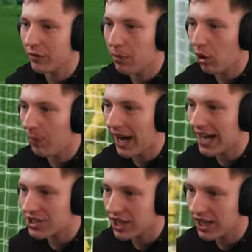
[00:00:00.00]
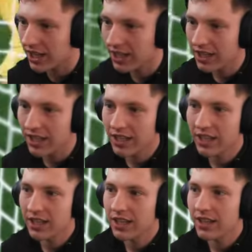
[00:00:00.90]
of a poor pass here.
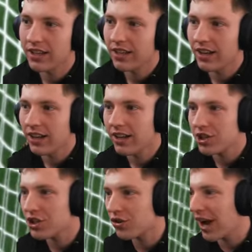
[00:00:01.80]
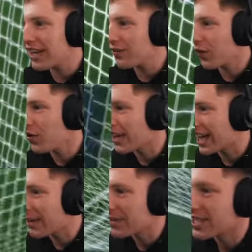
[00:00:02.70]
Straight through the
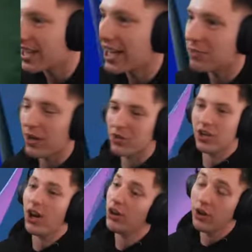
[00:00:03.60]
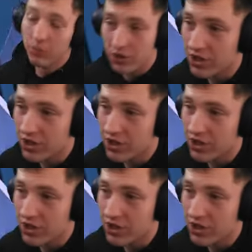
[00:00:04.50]
keeper's legs, but it was, oh no, it